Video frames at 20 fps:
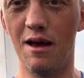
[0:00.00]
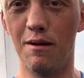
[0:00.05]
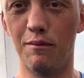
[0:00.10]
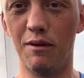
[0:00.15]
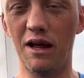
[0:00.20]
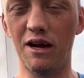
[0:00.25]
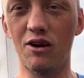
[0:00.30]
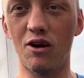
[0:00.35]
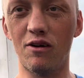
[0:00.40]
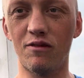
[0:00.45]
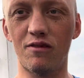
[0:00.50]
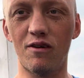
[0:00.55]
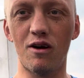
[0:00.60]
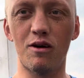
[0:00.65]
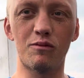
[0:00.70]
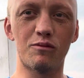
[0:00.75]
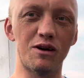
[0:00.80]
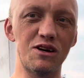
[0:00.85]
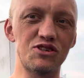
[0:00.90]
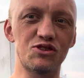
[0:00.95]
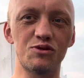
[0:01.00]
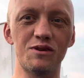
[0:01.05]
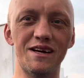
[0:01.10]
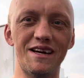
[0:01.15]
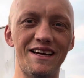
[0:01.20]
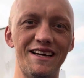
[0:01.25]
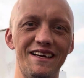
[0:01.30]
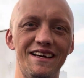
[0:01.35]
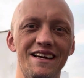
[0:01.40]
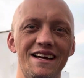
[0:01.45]
Blackhawk Farm
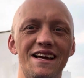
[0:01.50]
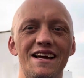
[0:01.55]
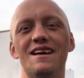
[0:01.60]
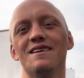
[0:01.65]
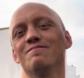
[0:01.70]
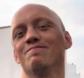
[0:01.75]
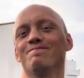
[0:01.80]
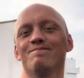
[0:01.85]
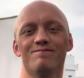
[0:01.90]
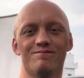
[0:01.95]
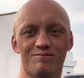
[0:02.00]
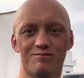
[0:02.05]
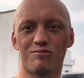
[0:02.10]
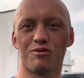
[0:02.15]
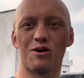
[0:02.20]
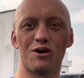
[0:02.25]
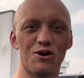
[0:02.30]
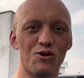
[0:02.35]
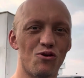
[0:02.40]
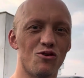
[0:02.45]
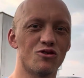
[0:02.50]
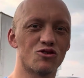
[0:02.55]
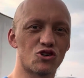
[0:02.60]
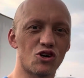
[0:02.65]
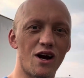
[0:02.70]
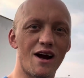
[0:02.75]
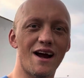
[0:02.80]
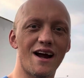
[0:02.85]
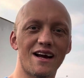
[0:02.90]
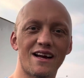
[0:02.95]
Raceway. Pretty cool
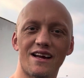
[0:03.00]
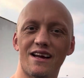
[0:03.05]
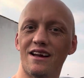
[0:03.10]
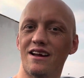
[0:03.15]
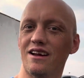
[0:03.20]
track.